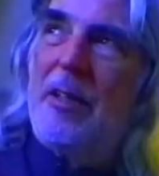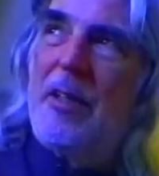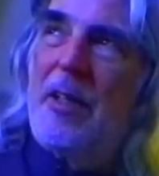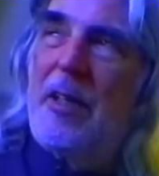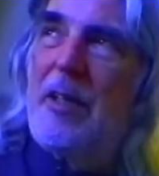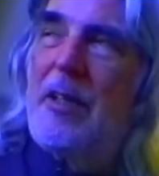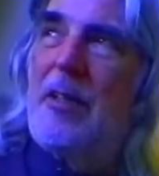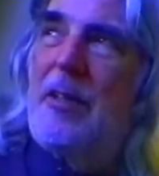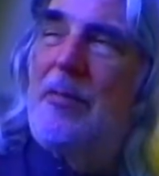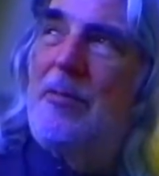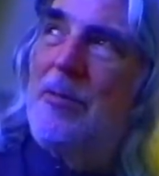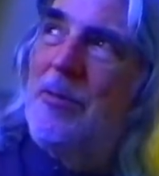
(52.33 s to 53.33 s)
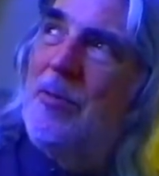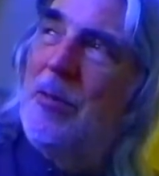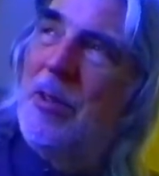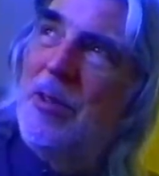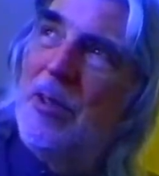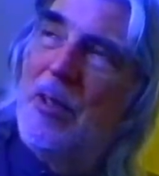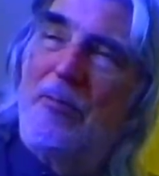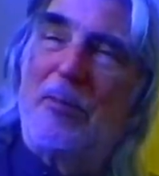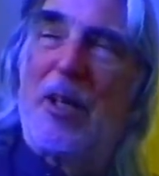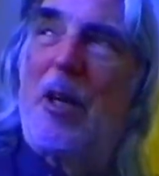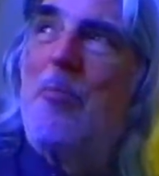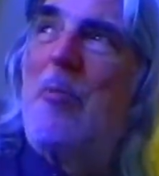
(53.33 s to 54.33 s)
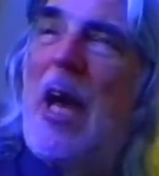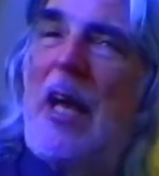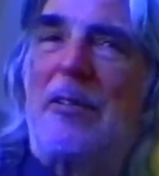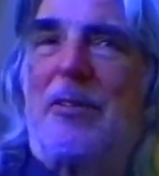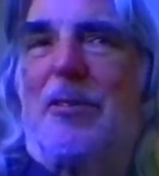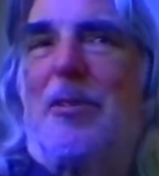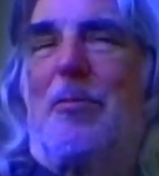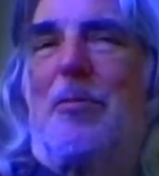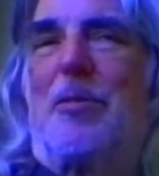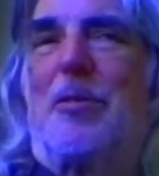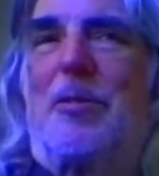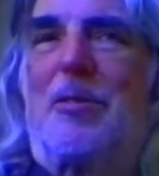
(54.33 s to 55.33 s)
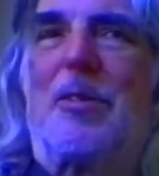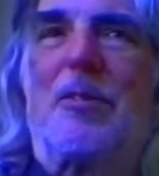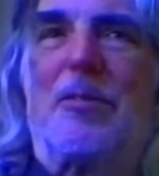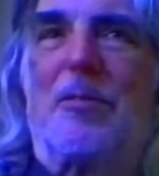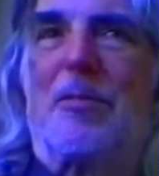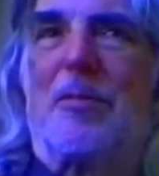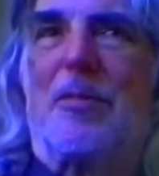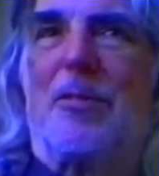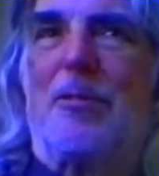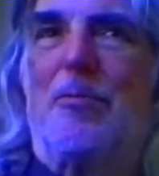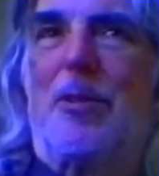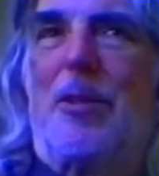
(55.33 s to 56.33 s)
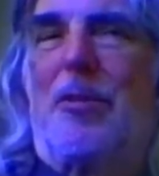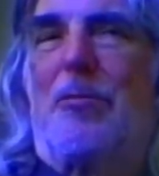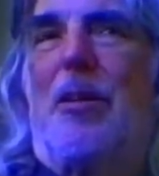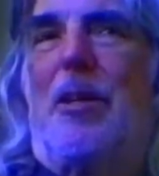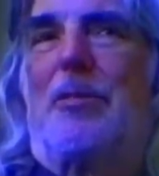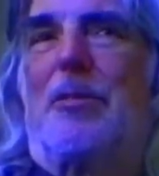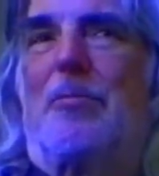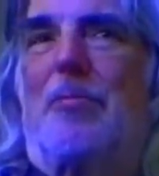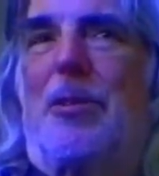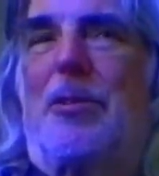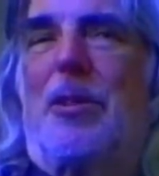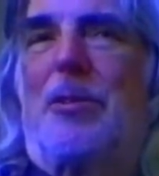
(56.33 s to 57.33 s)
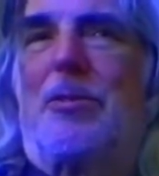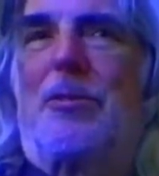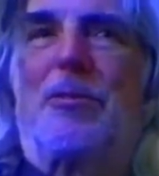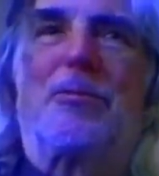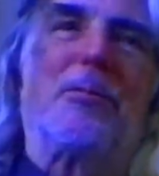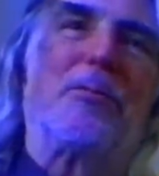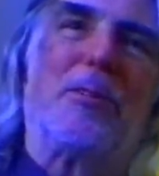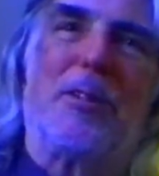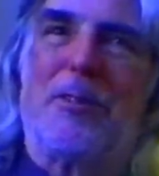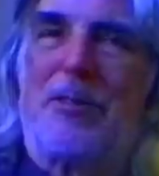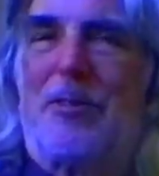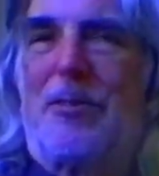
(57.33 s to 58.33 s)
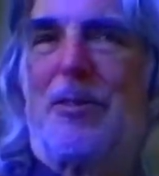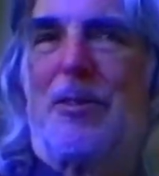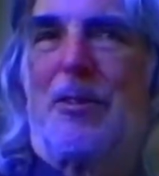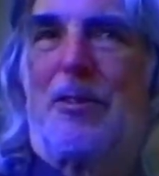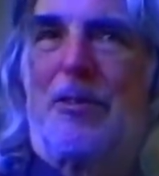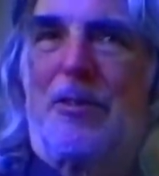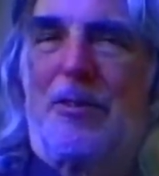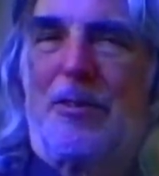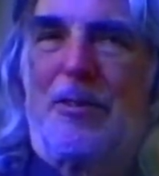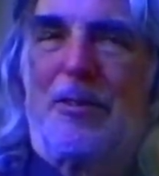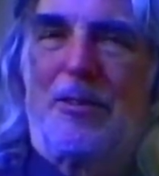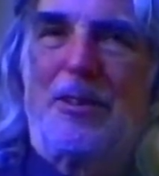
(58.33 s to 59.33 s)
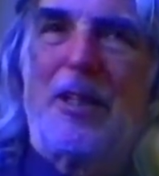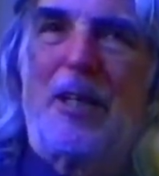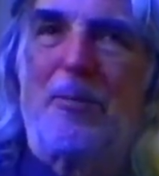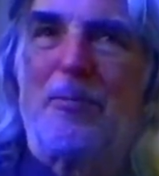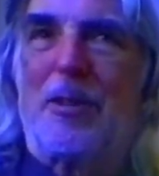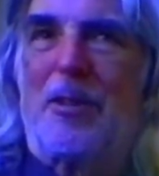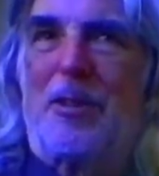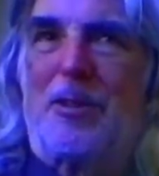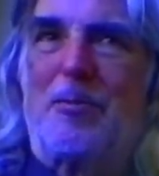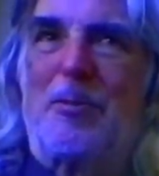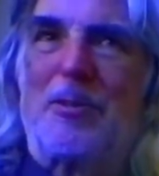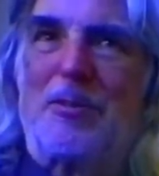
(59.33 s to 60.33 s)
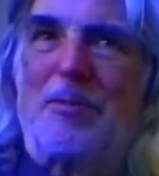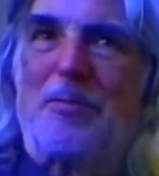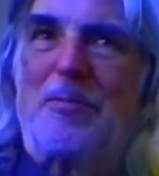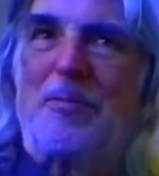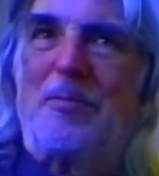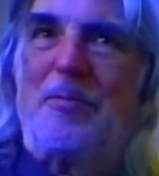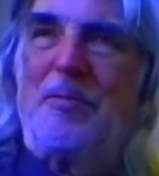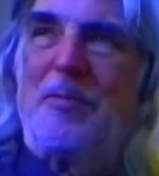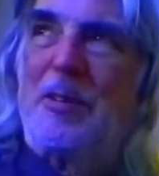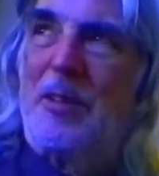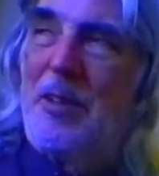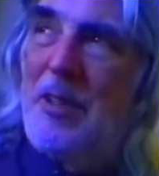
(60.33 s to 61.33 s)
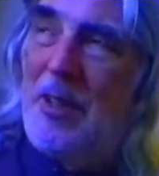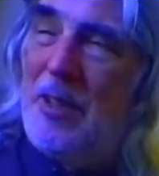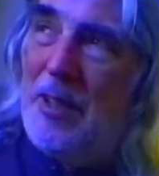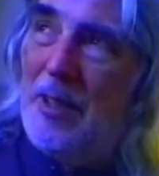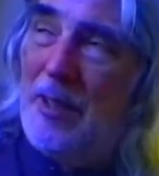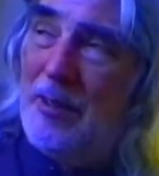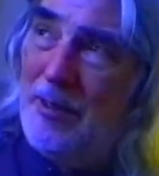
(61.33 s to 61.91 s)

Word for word: Then I uh, was fortunate enough to come back to San Francisco to do my thoracic, my chest surgery residency at Letterman Hospital. Uh-huh.